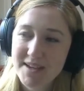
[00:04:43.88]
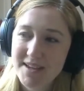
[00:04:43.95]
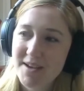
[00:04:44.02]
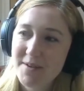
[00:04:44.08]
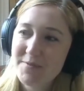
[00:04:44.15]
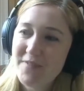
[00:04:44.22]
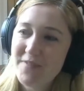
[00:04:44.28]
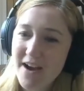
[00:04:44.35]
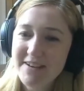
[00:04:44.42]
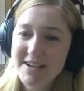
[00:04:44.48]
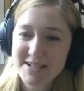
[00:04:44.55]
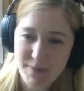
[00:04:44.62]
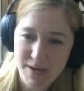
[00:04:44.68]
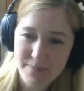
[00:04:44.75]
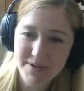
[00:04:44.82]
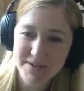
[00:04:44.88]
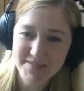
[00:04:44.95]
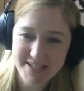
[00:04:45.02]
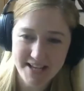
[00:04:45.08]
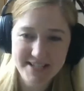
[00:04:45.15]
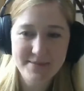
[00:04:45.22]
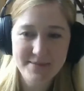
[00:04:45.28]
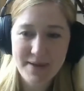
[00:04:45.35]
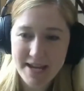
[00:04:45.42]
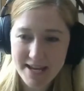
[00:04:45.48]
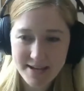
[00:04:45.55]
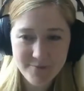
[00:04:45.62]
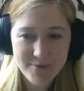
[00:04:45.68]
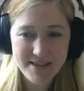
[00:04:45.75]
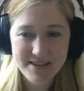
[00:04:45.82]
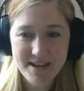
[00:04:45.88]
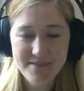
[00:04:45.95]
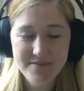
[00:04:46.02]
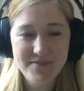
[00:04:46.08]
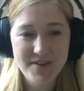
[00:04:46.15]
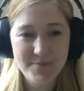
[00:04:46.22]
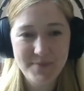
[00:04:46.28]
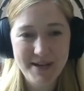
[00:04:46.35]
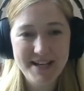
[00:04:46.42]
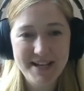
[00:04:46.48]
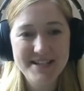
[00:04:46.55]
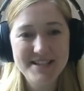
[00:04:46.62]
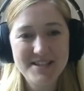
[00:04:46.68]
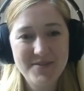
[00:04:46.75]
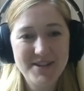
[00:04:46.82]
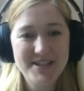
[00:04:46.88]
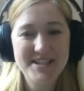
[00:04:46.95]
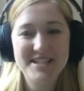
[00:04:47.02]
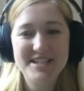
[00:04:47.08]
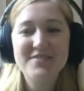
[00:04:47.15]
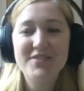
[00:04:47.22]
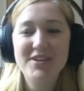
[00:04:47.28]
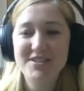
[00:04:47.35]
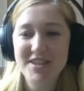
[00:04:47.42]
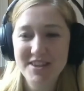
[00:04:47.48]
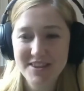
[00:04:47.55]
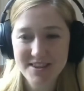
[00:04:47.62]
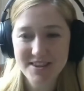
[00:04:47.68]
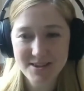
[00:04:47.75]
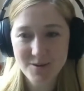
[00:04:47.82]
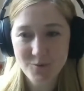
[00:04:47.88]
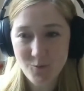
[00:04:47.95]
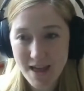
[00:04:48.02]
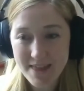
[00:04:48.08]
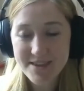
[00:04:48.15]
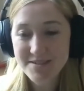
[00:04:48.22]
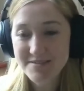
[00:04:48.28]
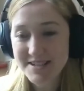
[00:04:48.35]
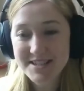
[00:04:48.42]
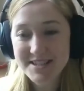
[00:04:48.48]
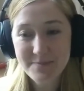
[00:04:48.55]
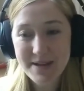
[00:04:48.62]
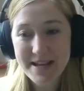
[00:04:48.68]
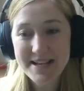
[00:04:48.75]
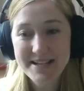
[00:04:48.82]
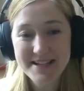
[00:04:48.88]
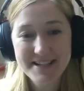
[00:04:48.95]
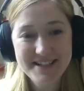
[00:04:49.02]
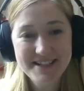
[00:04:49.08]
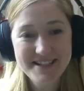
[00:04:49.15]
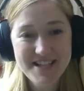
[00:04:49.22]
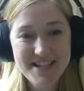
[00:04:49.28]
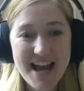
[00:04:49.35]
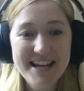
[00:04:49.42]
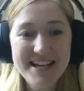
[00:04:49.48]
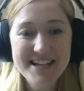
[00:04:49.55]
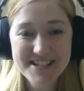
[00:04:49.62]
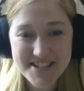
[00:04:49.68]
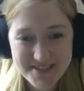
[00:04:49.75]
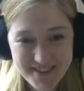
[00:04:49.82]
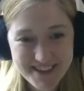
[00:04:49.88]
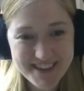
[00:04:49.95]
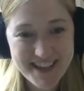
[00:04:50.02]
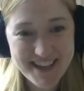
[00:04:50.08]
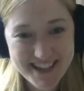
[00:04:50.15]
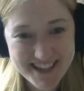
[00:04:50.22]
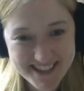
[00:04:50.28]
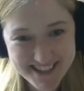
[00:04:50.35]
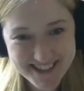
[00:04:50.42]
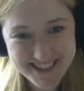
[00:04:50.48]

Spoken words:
various people have said to me when they've been doing these interviews that the weather is the big challenge when they're